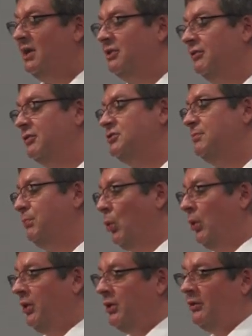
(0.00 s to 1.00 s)
then there's a
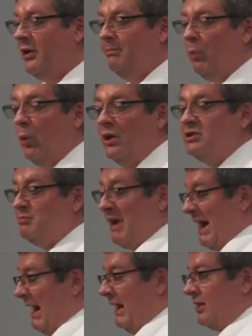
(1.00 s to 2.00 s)
pointer that points
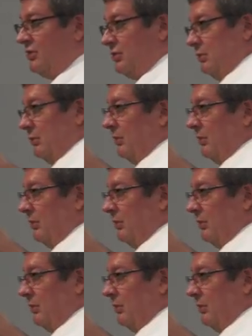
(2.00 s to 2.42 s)
back to